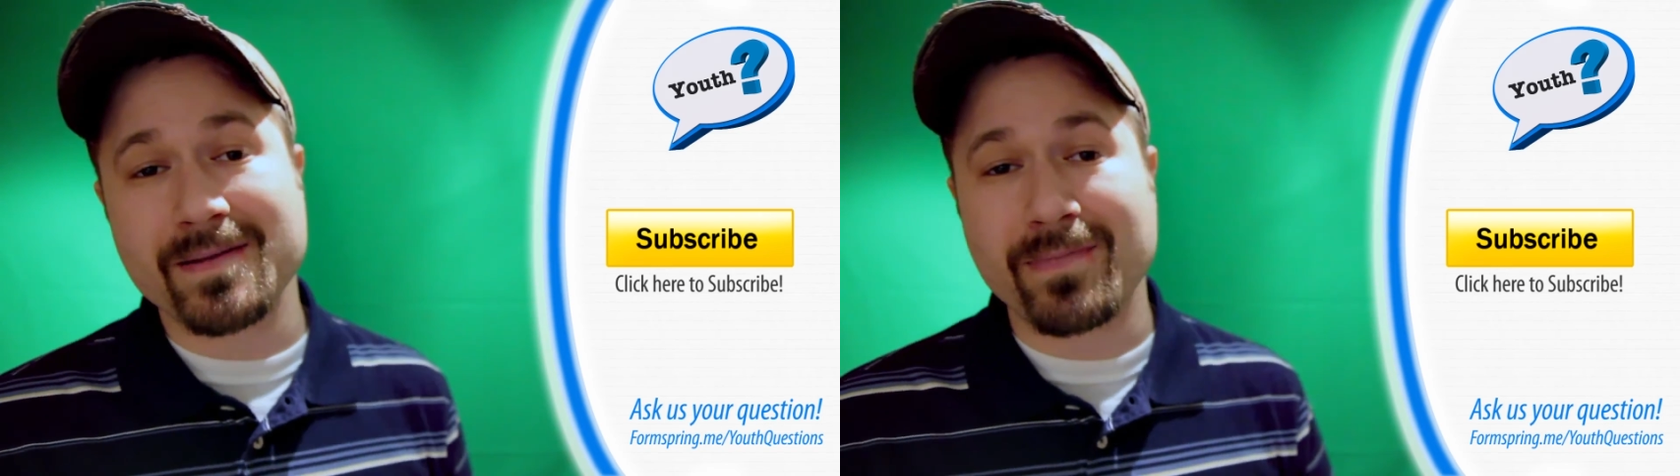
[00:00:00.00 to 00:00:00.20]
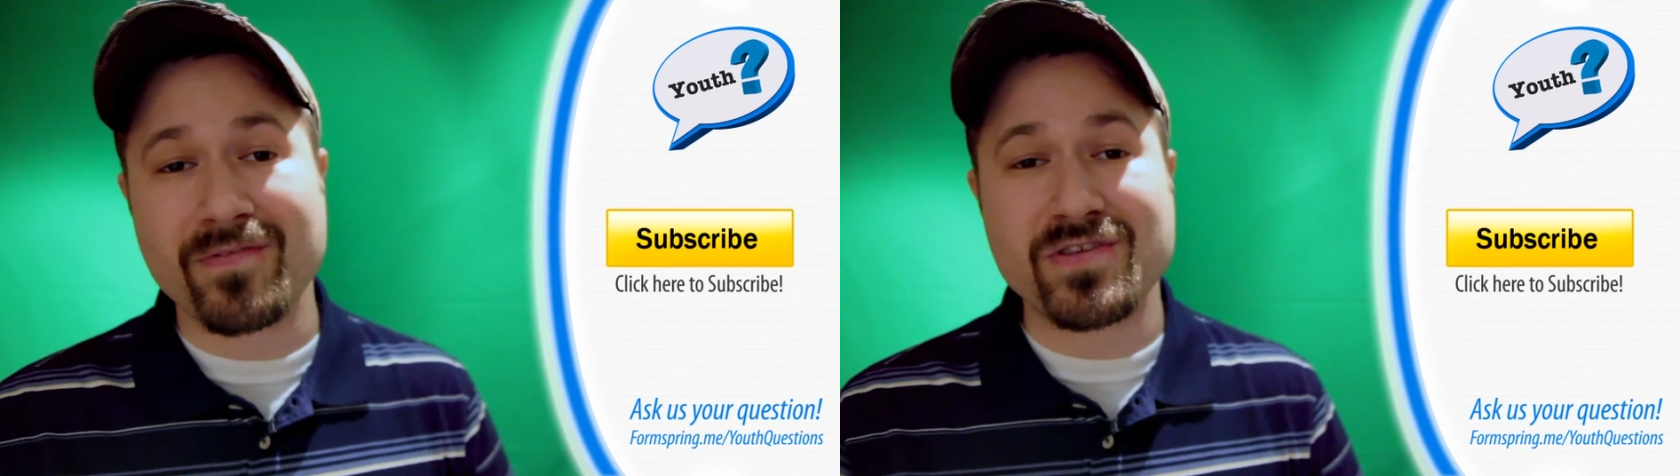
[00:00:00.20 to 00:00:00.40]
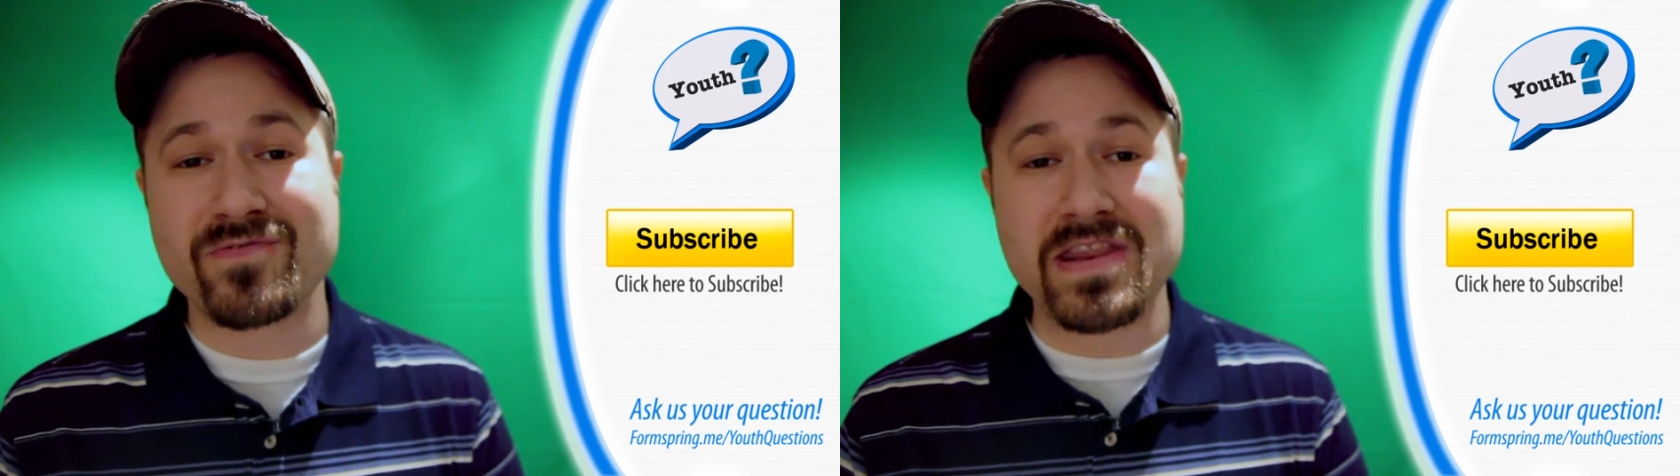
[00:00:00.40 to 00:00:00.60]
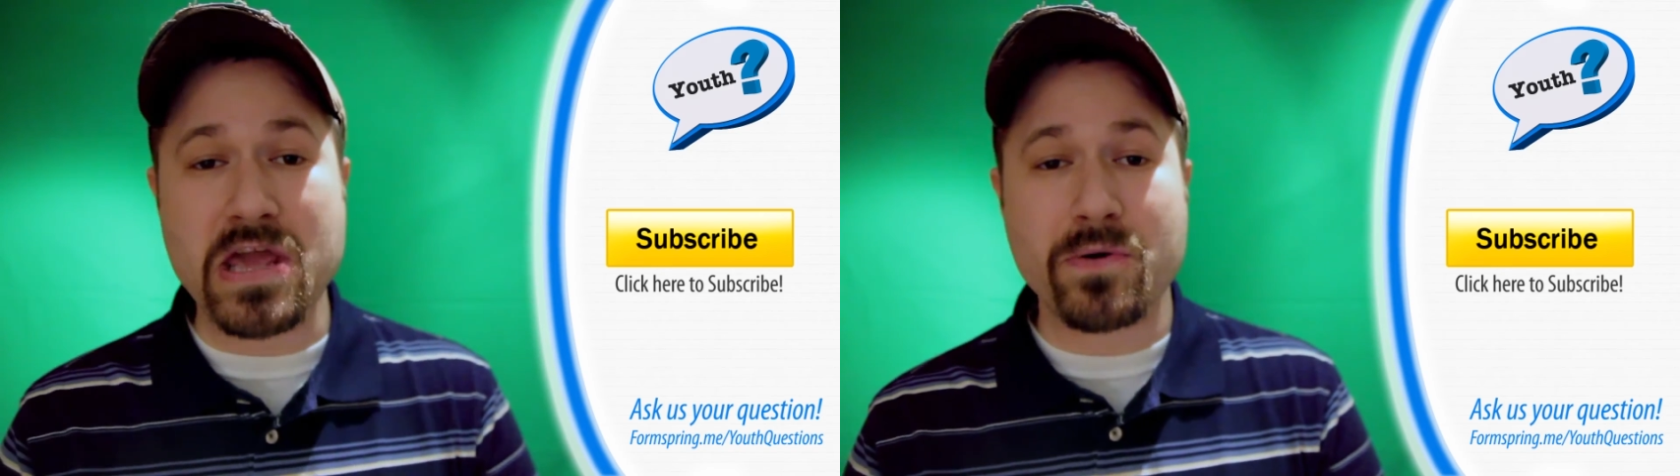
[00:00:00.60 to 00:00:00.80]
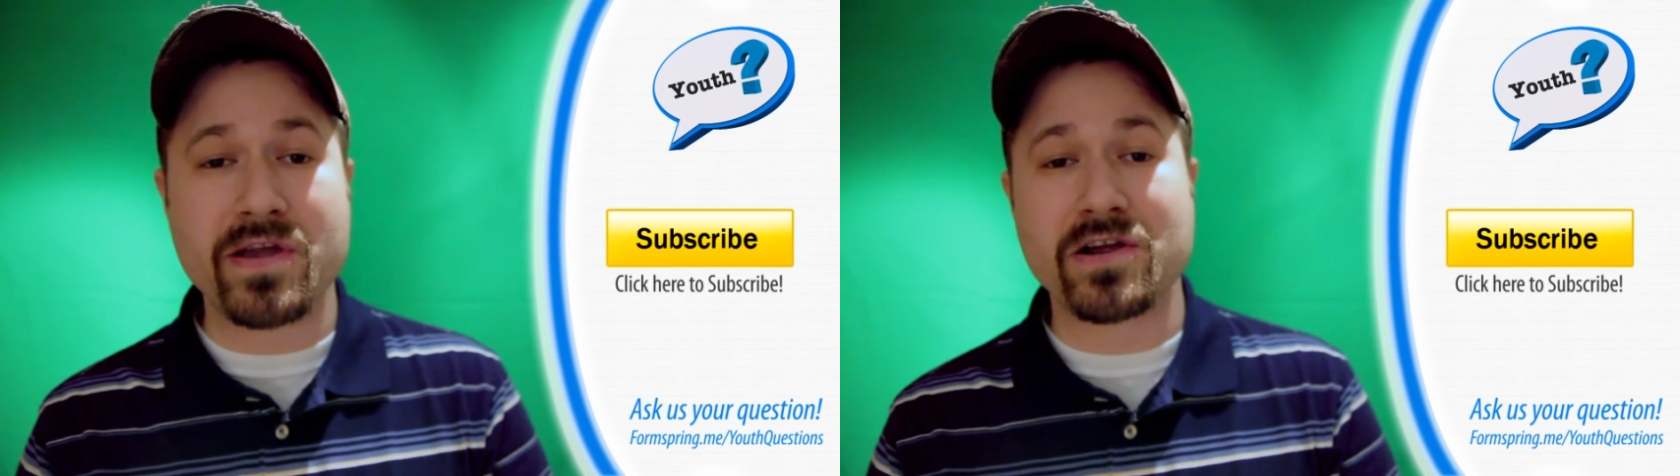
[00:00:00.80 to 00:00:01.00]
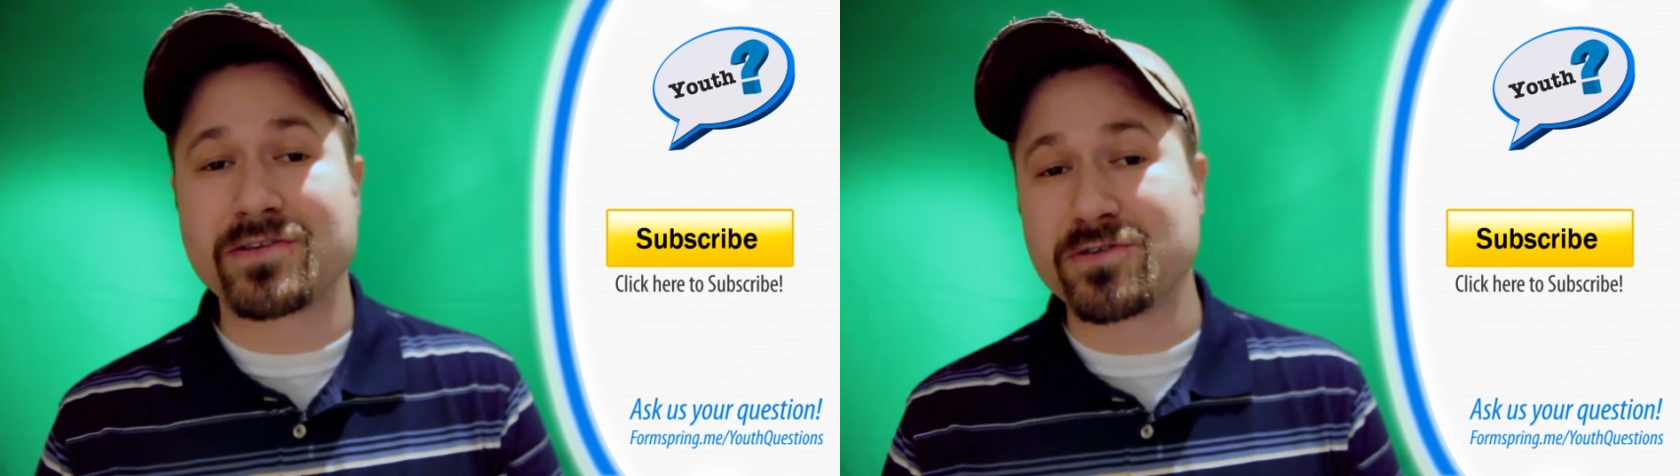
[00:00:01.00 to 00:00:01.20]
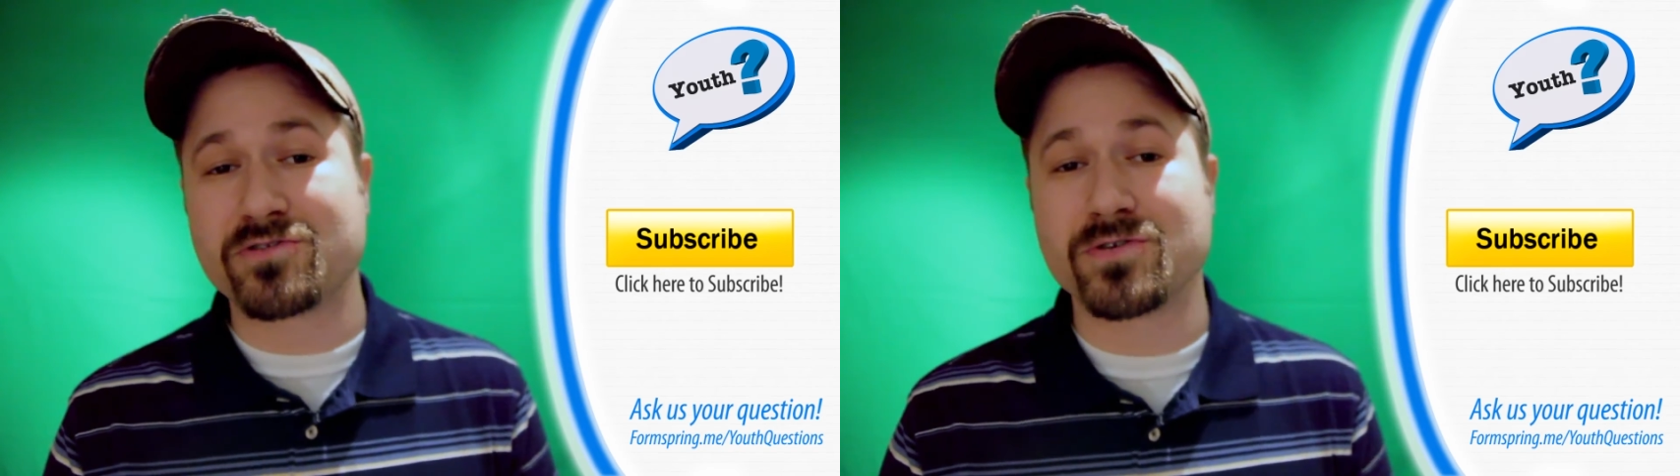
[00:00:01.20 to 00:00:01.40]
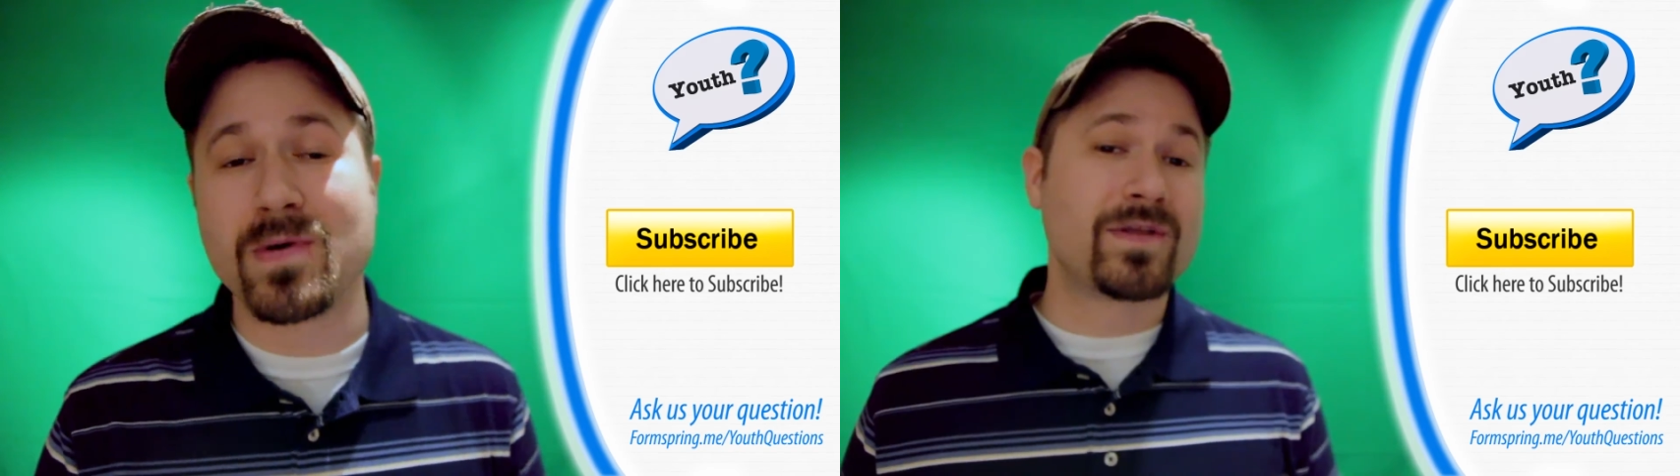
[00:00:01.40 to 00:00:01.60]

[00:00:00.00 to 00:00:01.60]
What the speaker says: above this video here on YouTube.